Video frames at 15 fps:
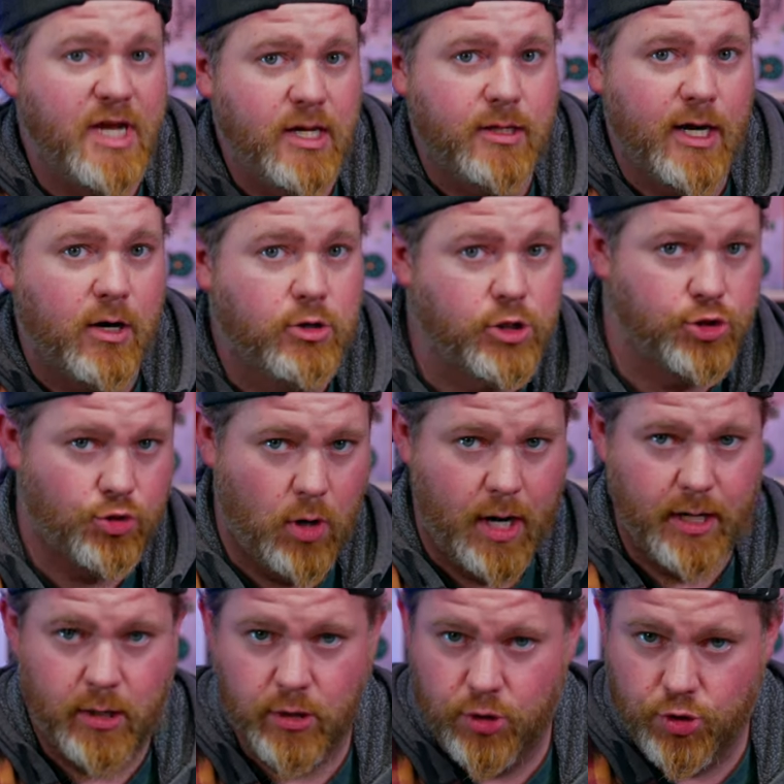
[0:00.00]
be there to try
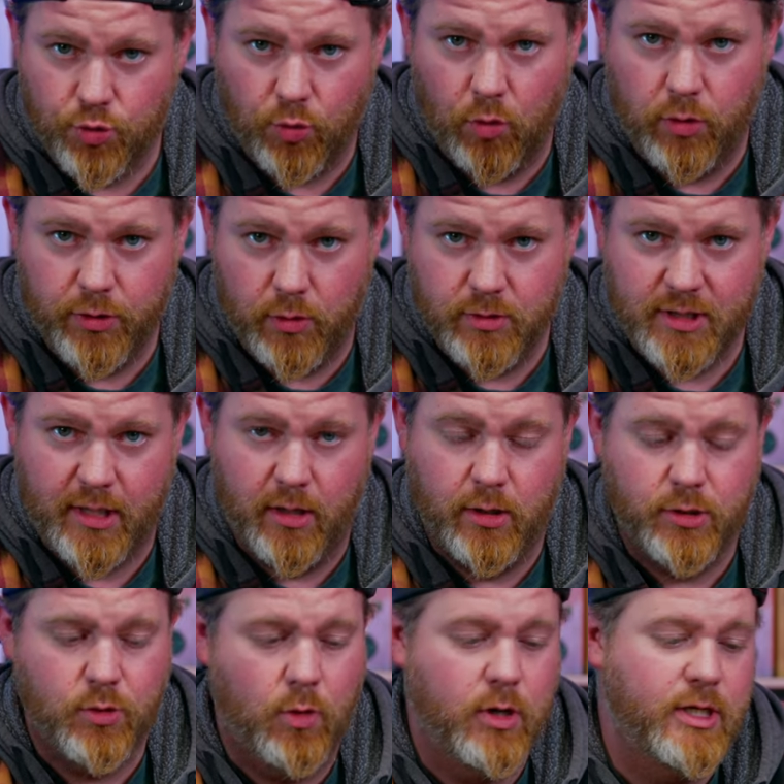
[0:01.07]
and control those
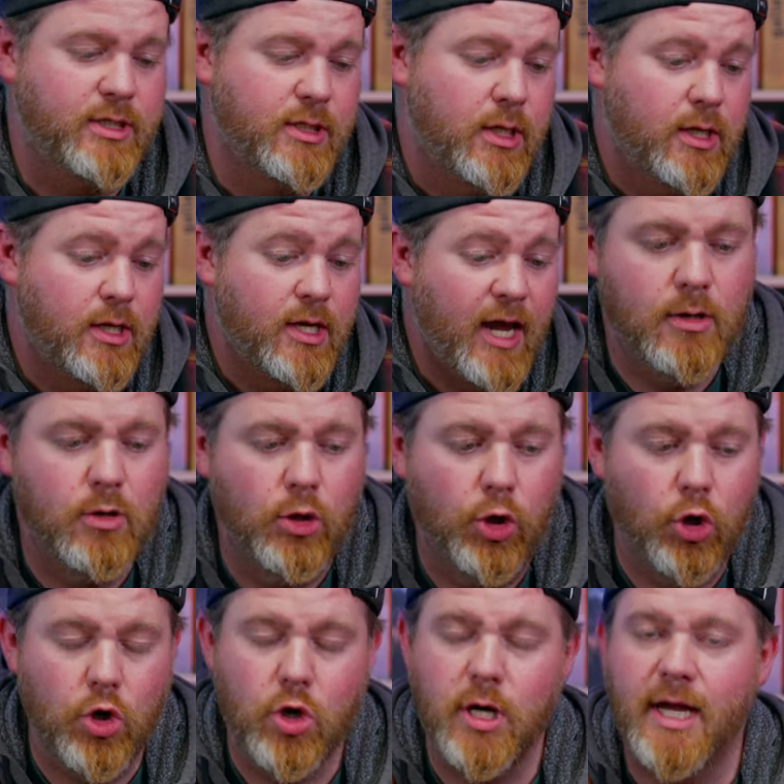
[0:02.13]
territories.
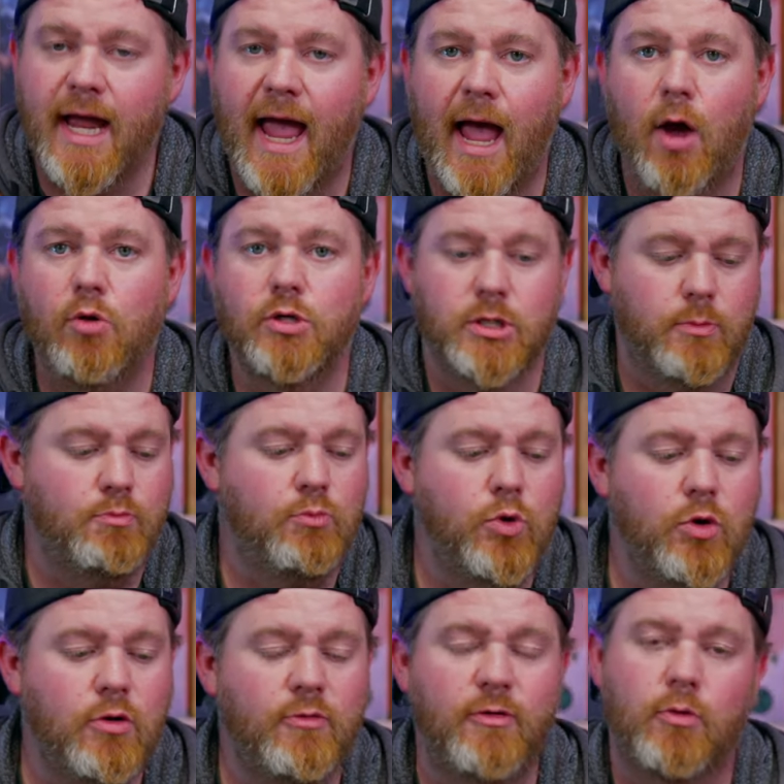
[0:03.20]
Learning how to
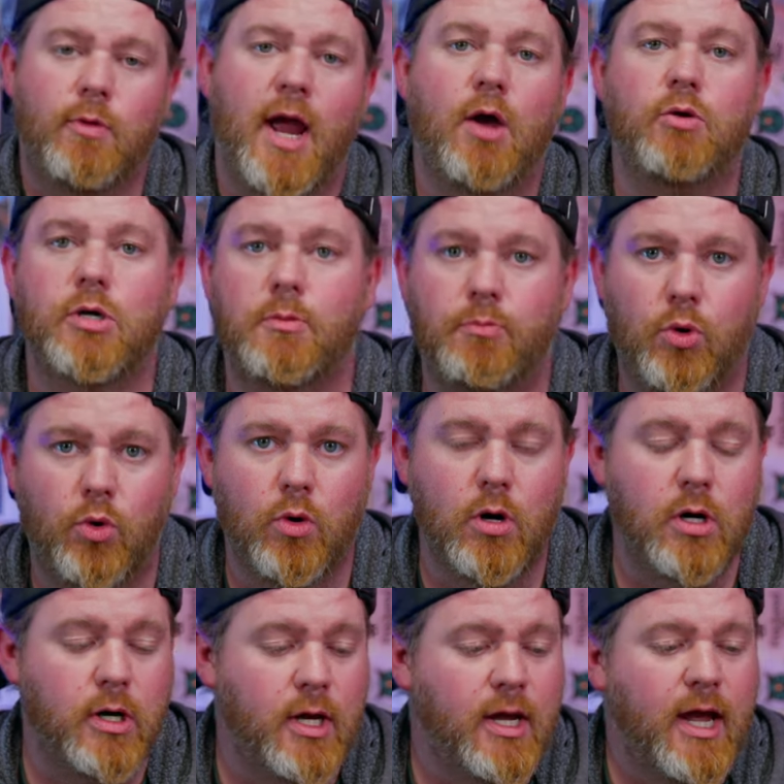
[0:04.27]
move around a
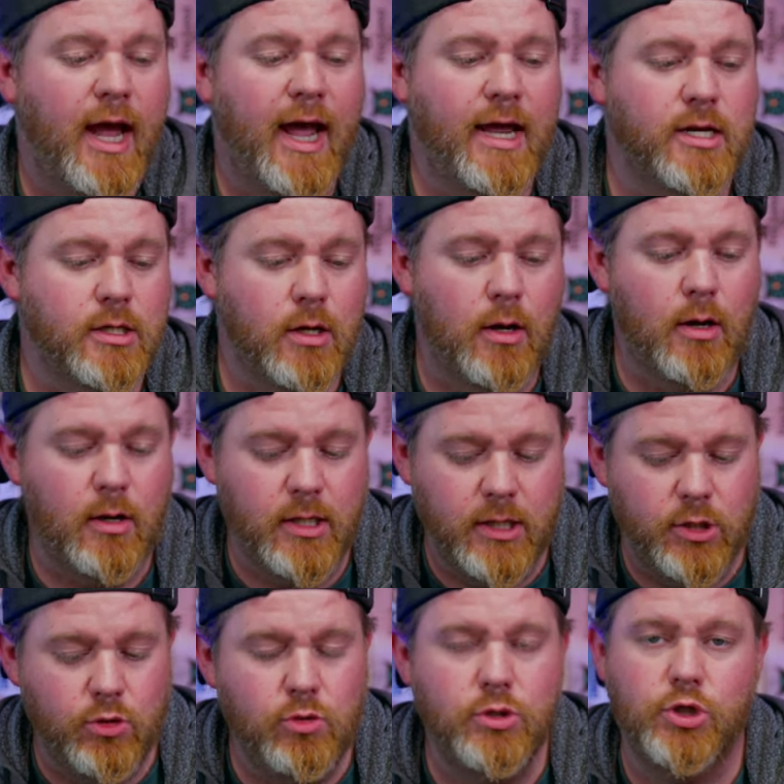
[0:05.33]
board and
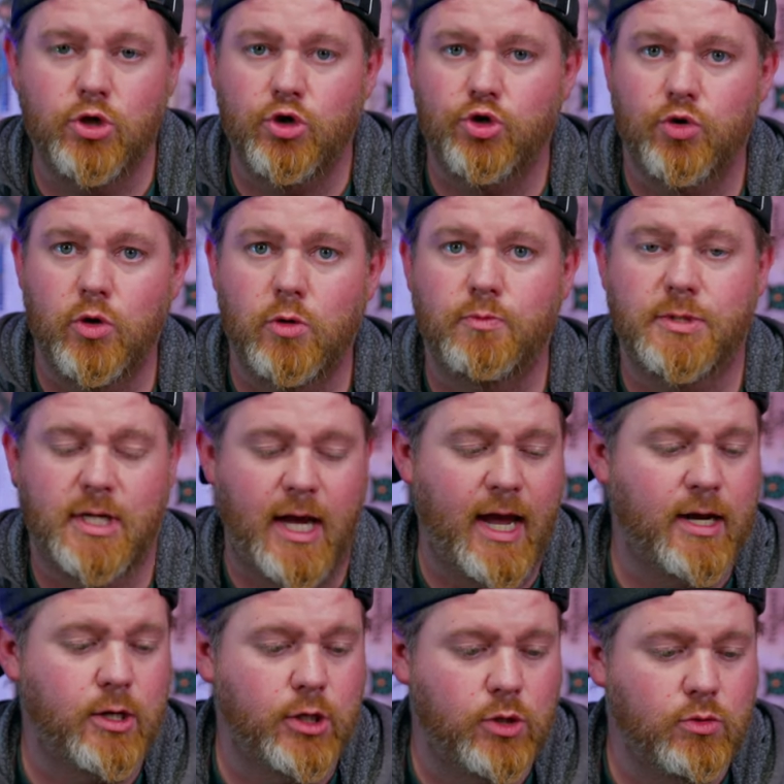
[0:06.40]
use your troops
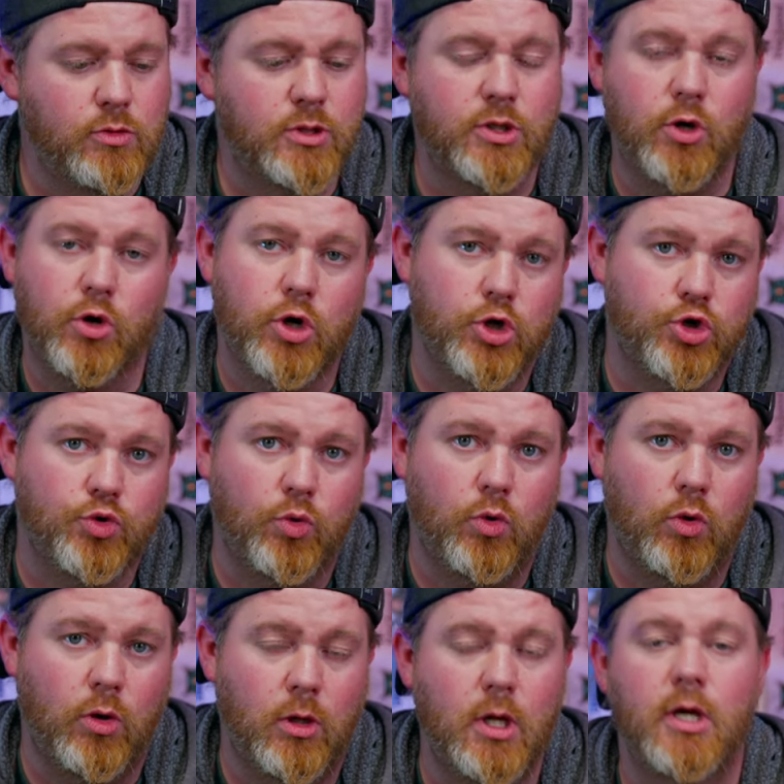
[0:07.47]
and use your
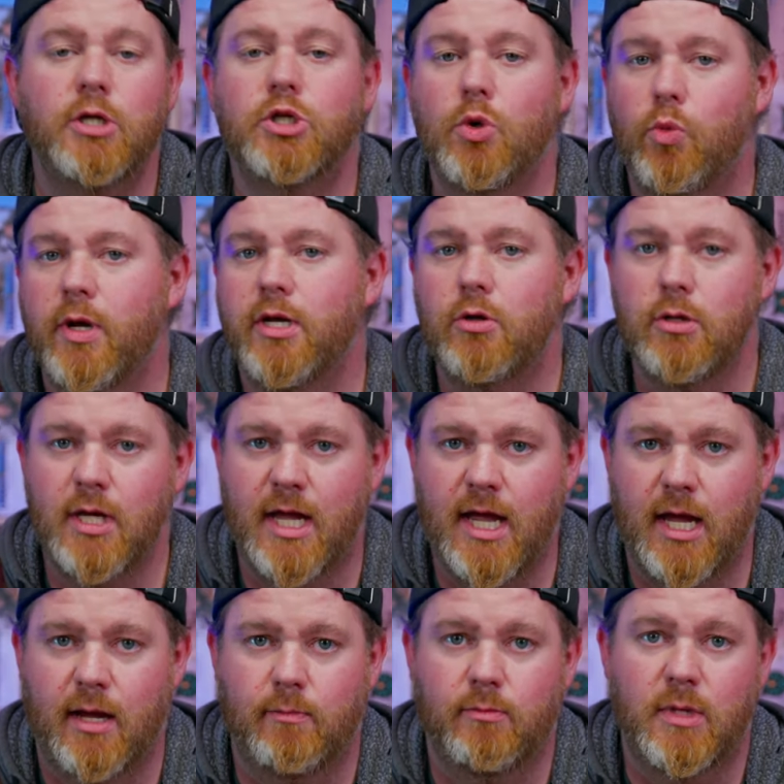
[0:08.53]
control to win you the
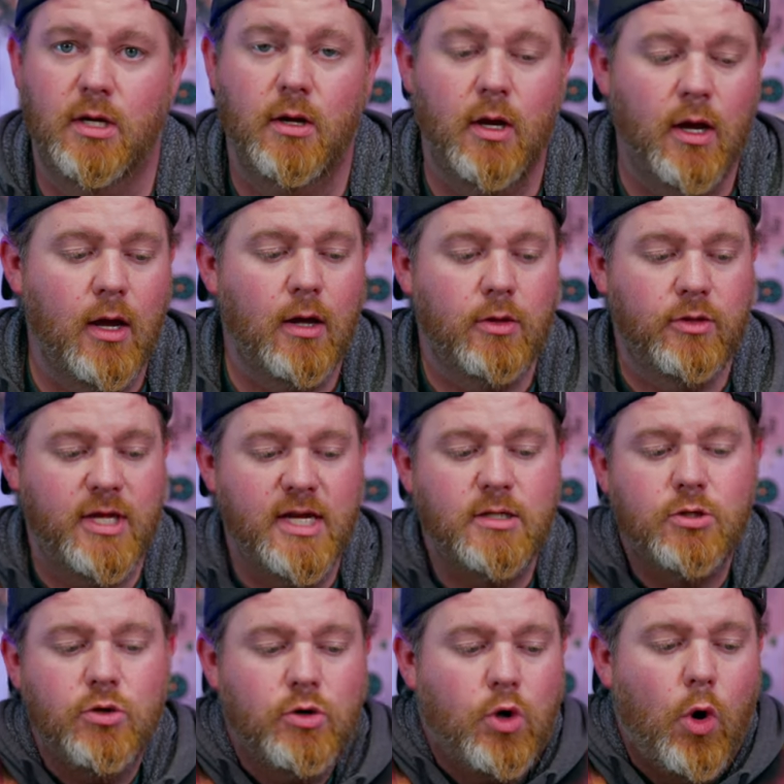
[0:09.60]
game.
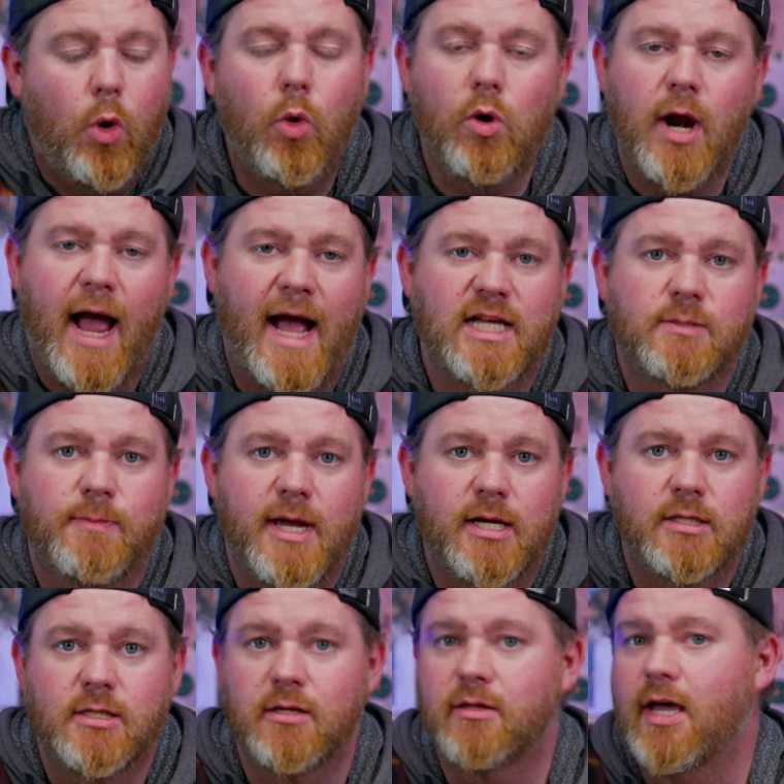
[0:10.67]
These are core
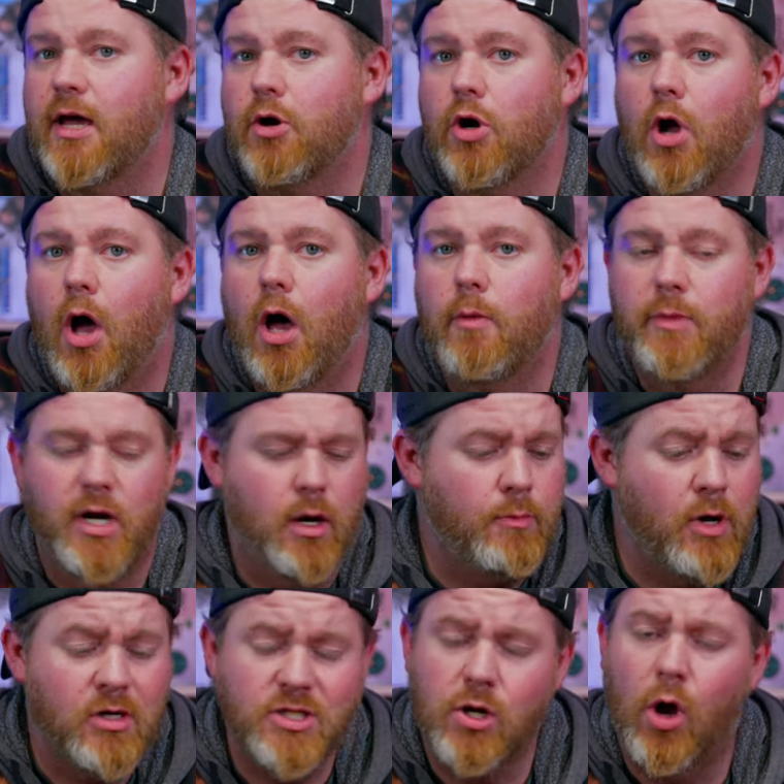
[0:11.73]
aspects that are common
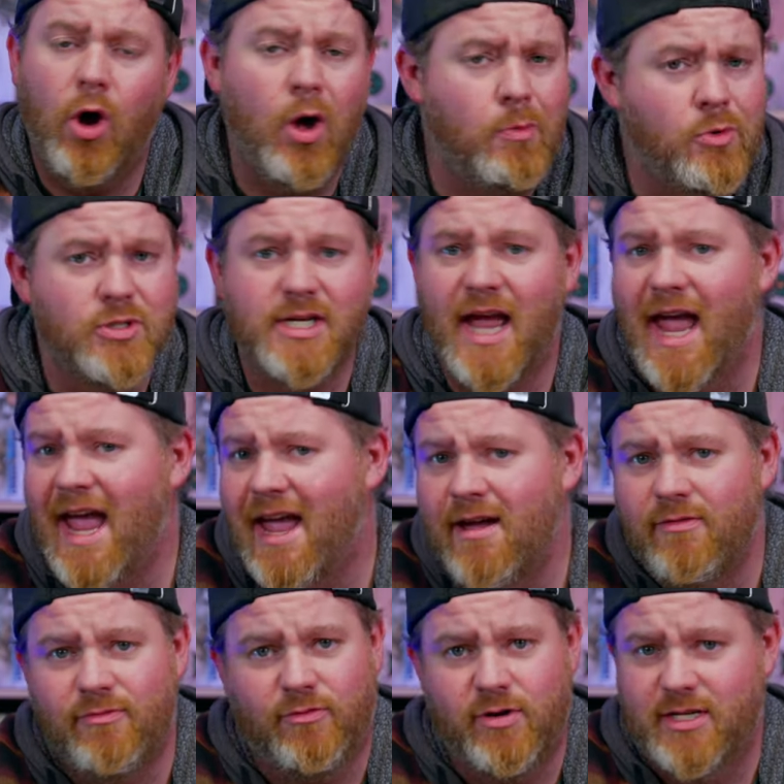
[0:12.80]
amongst almost
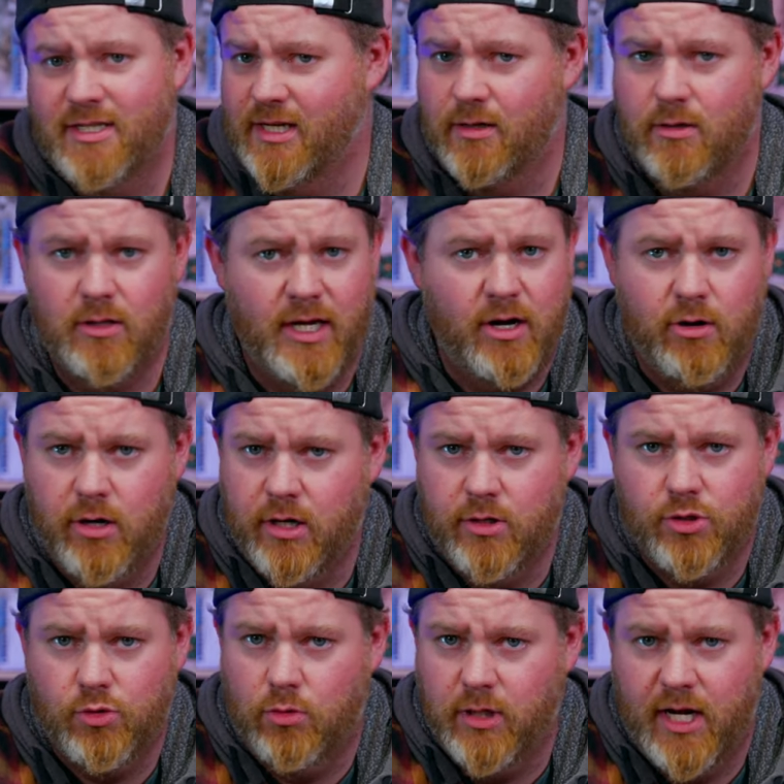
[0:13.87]
every single area
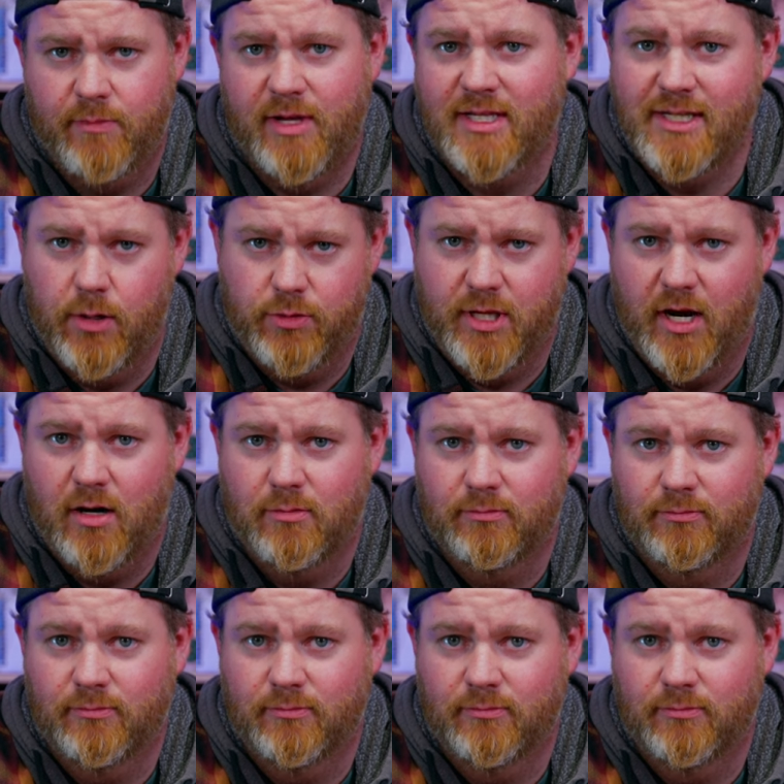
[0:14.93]
control game that's out there.